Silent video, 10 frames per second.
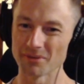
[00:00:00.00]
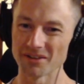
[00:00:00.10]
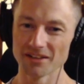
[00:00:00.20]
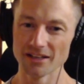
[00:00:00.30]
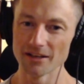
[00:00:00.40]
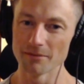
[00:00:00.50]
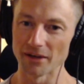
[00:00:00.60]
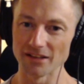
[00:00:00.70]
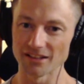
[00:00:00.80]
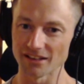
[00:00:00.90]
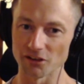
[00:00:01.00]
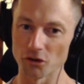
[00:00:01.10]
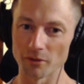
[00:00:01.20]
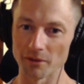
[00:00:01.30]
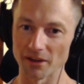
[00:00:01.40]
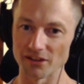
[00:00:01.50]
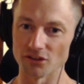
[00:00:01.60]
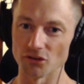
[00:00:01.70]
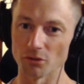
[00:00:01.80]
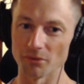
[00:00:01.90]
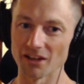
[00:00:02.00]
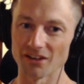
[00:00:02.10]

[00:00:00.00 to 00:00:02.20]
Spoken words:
But basically, all my bloods are normal.